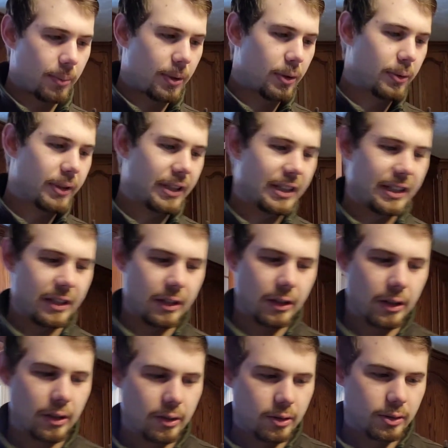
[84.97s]
You don't want to yell
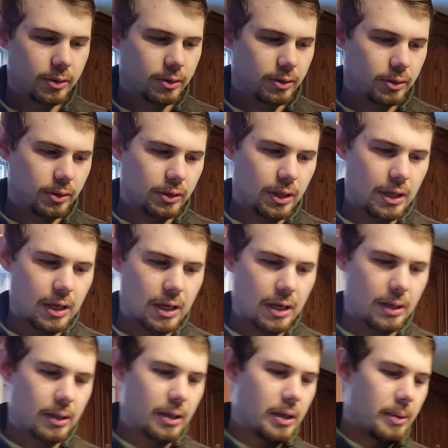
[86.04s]

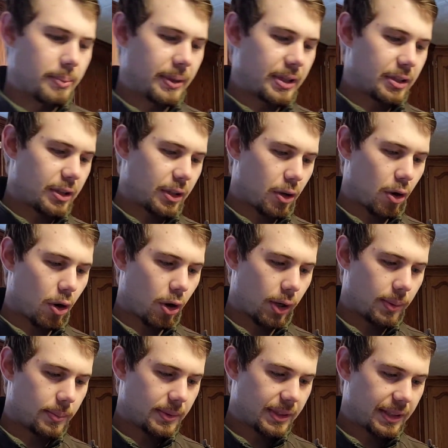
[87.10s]
because of the
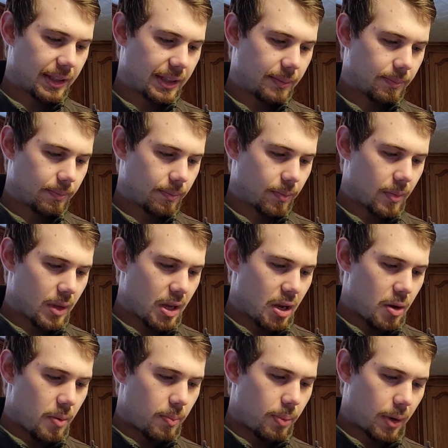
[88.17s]
carbs in it,
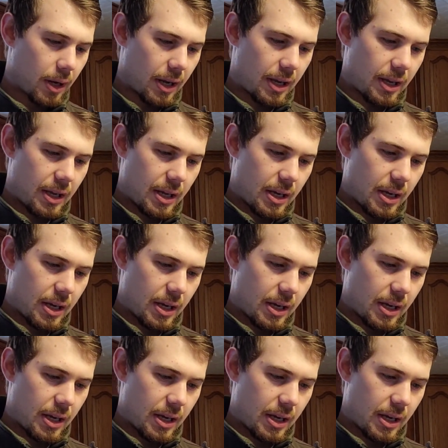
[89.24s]
but